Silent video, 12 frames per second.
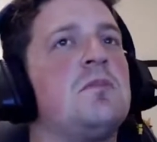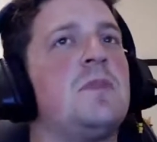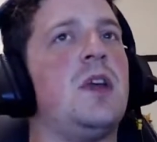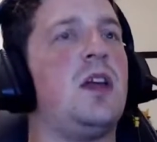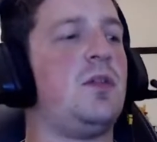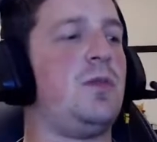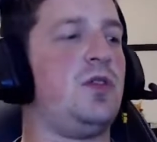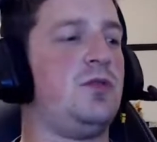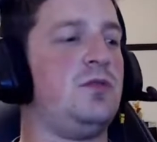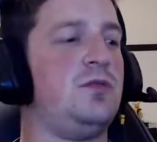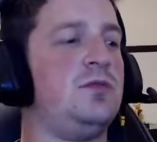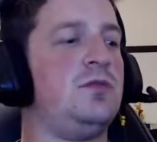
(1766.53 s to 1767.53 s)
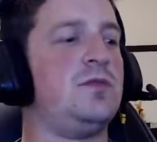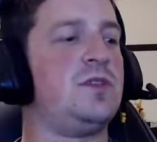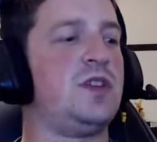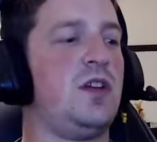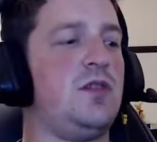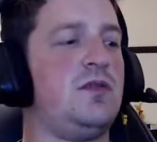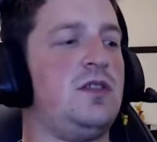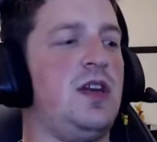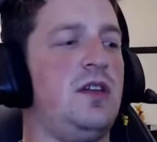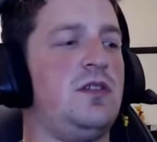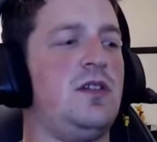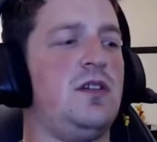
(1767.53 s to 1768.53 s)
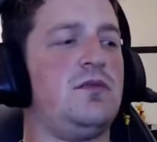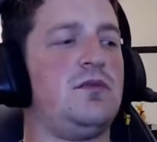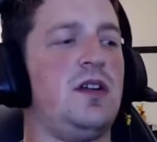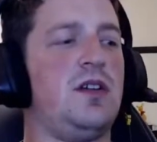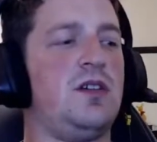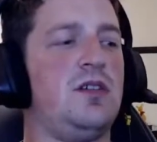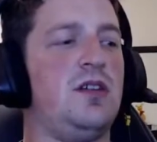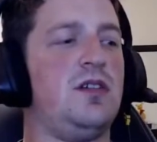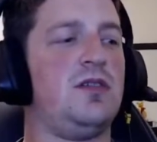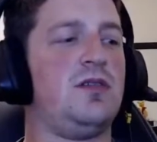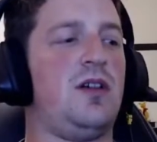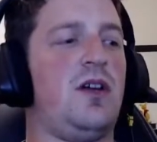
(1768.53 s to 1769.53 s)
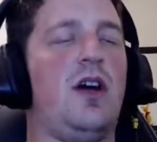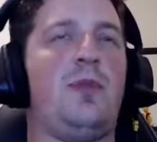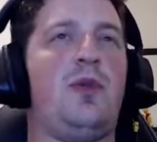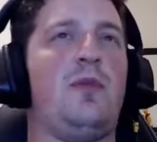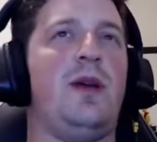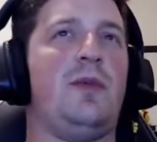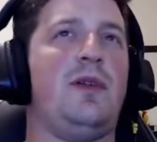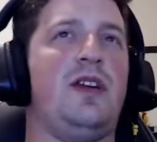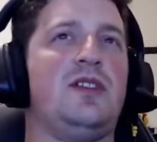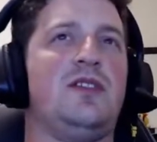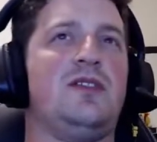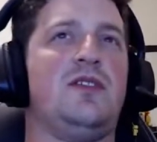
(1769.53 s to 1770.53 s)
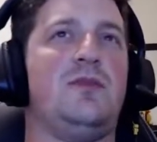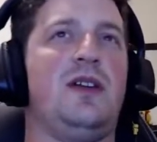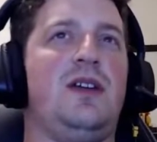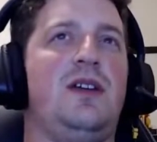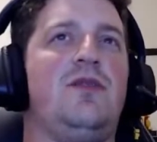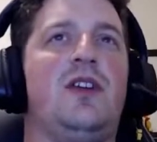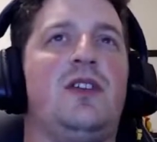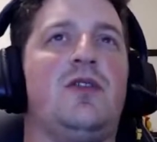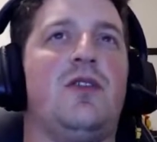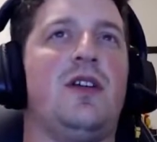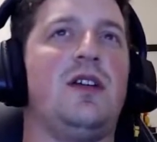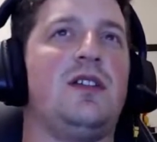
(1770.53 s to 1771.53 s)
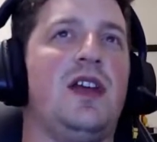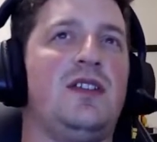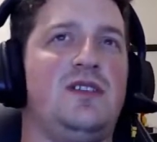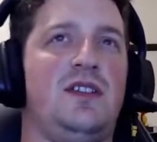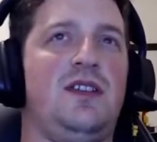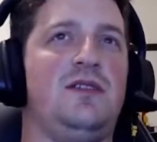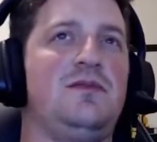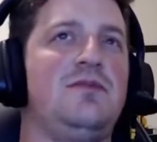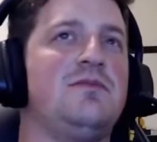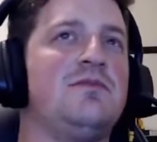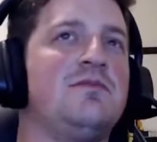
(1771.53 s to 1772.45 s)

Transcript: Yeah, that'd be cool. So yeah, I put my predictions on being Victoria, Tassie, and